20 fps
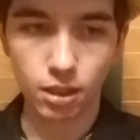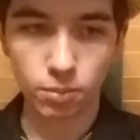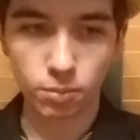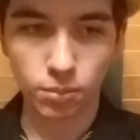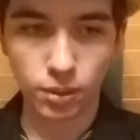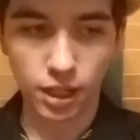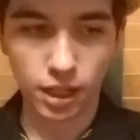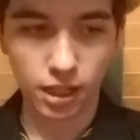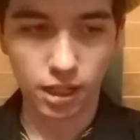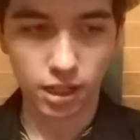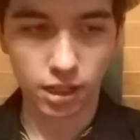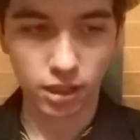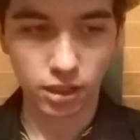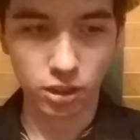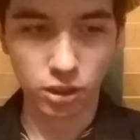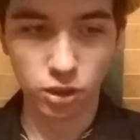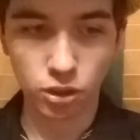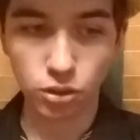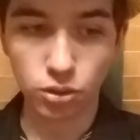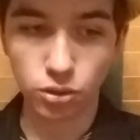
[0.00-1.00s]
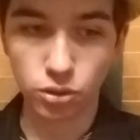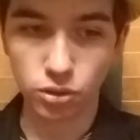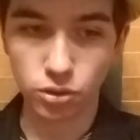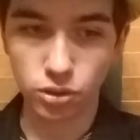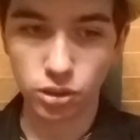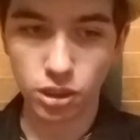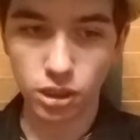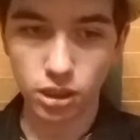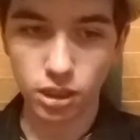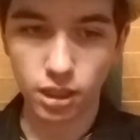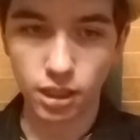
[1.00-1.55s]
Baja Gold,